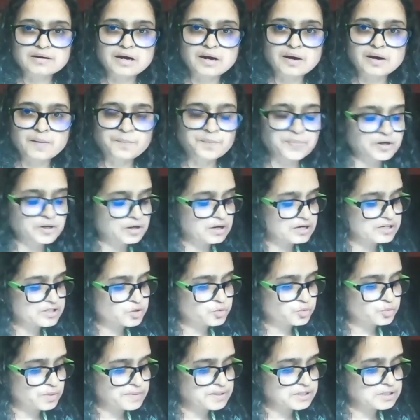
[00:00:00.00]
upper caste
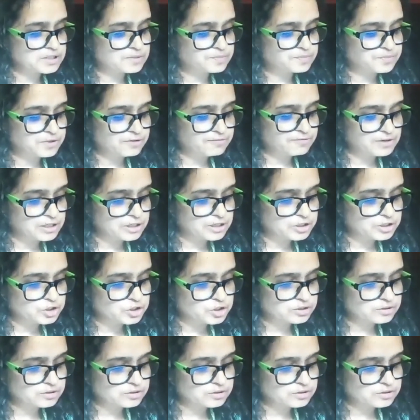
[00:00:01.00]
women's privilege.